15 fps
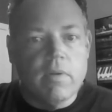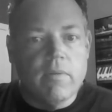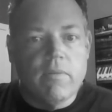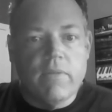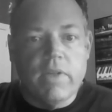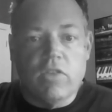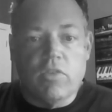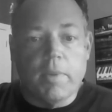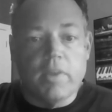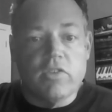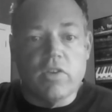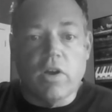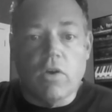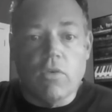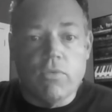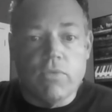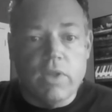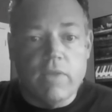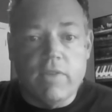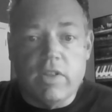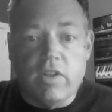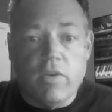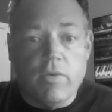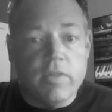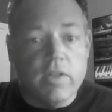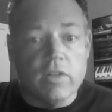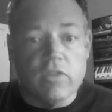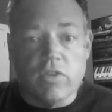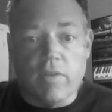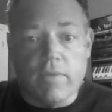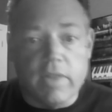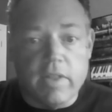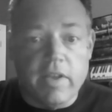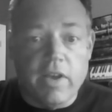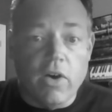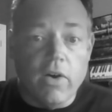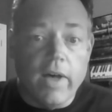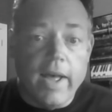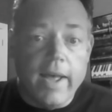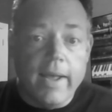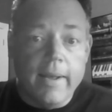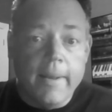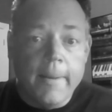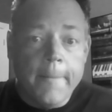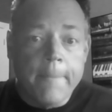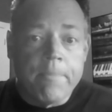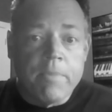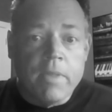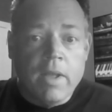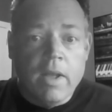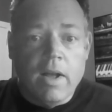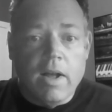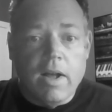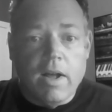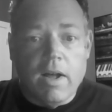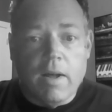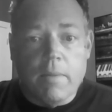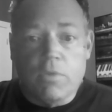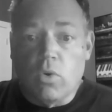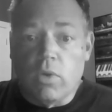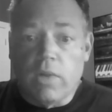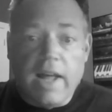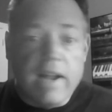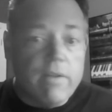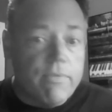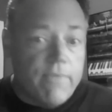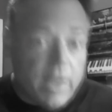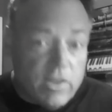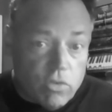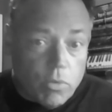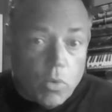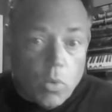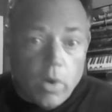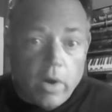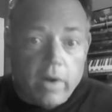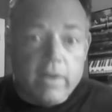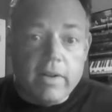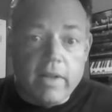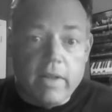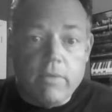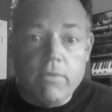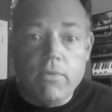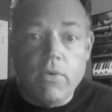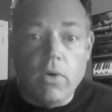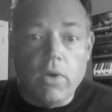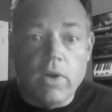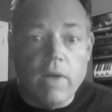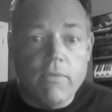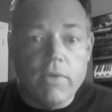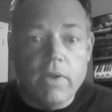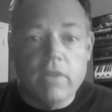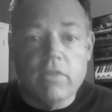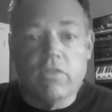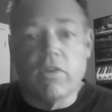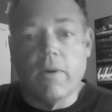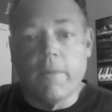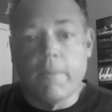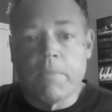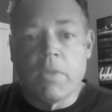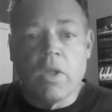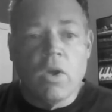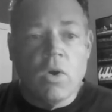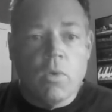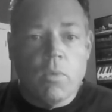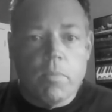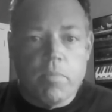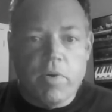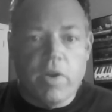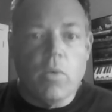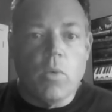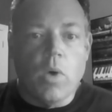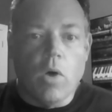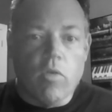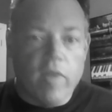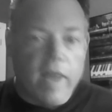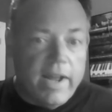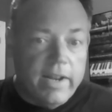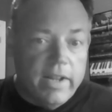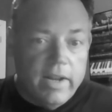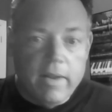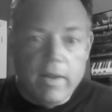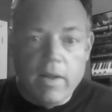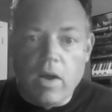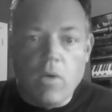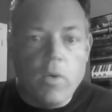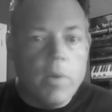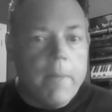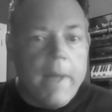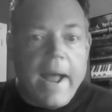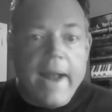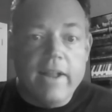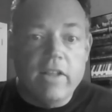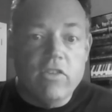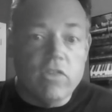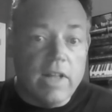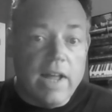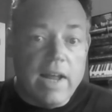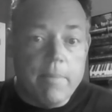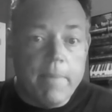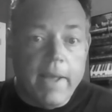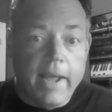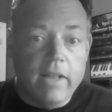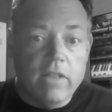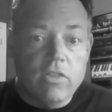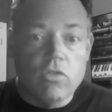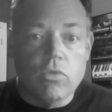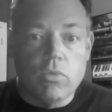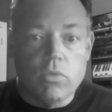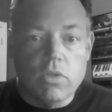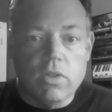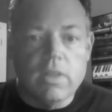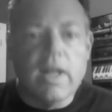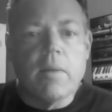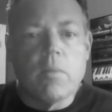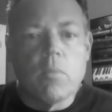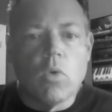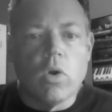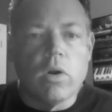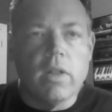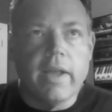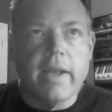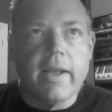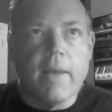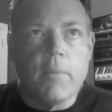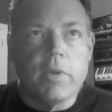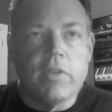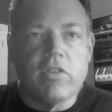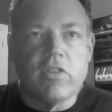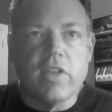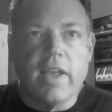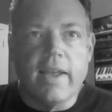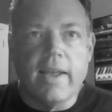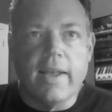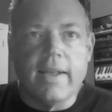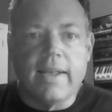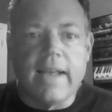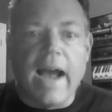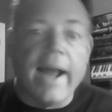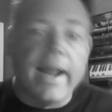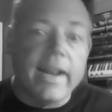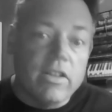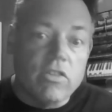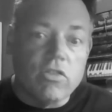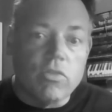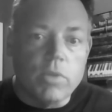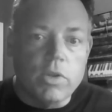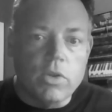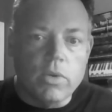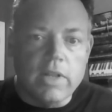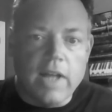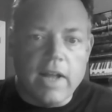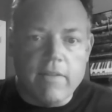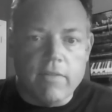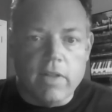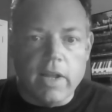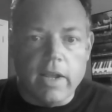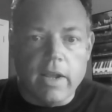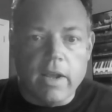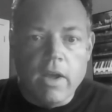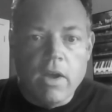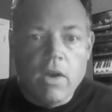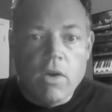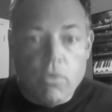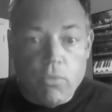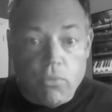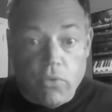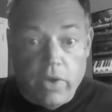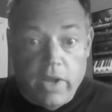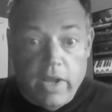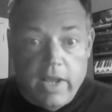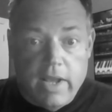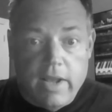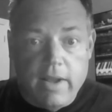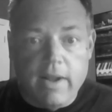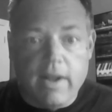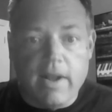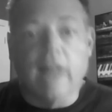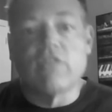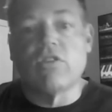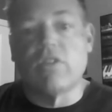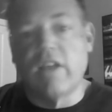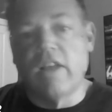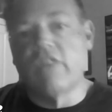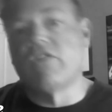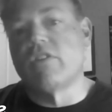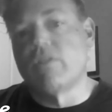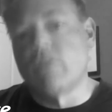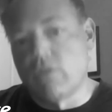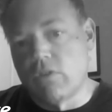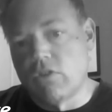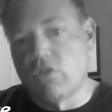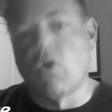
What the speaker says: Vince, myself, DVT, we've done stuff at TLA. Do a lot of festival work in Philadelphia. So pretty well-rounded. We manage a lot of bands, a lot more like I would say guidance. We do a lot of like free consultation to